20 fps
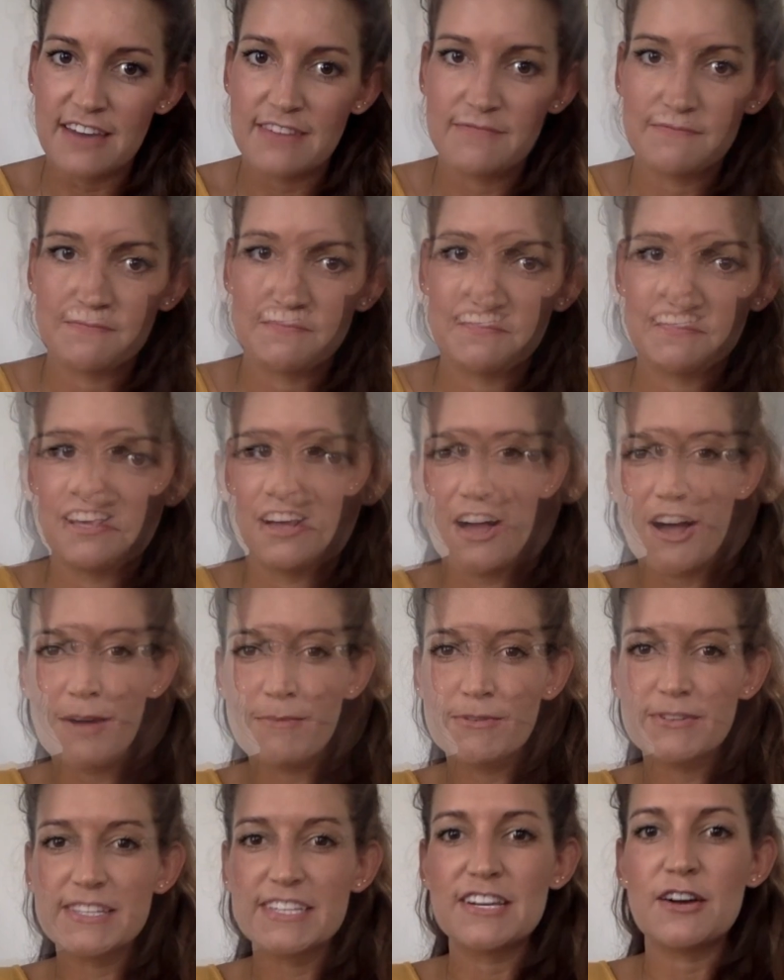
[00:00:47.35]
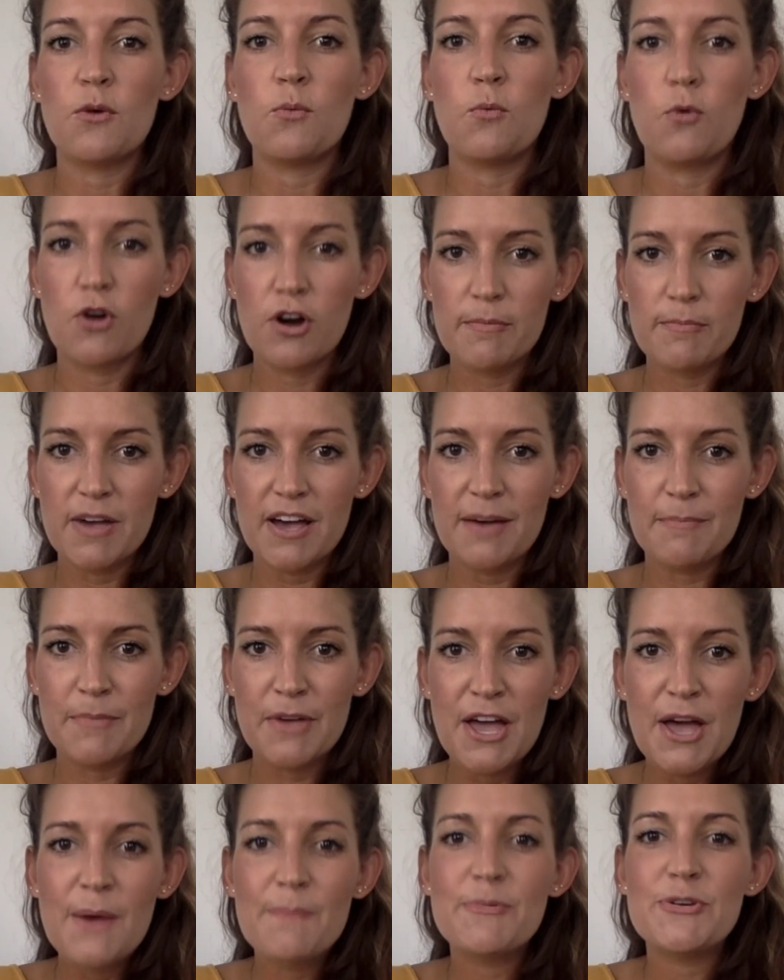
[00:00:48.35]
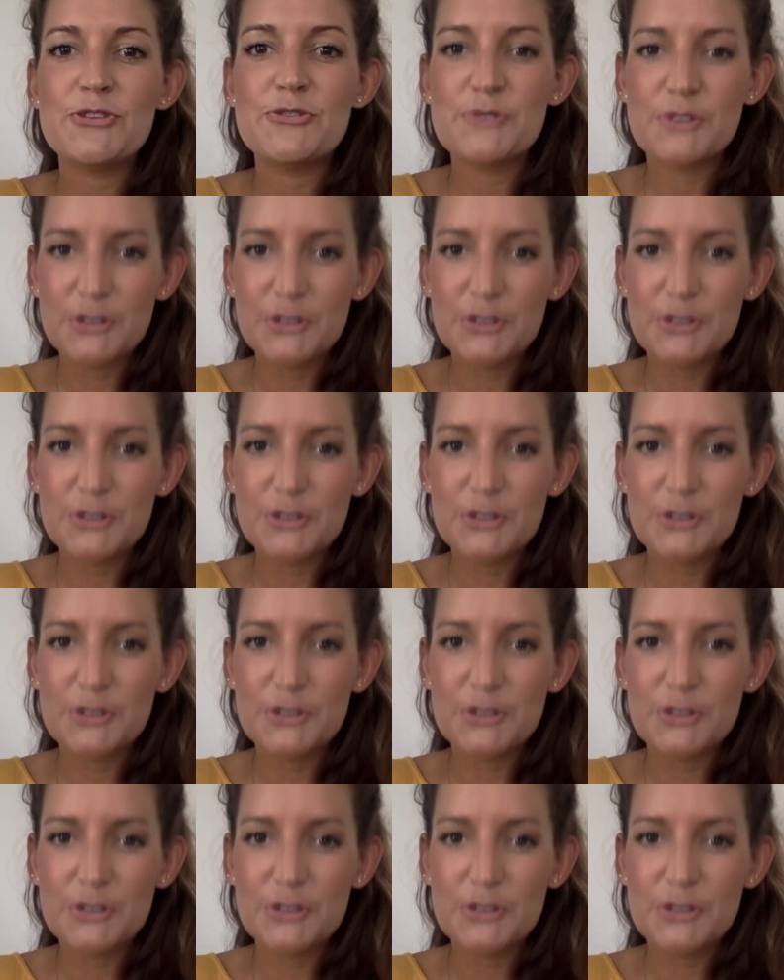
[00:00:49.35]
This is almost like a warm-up, but you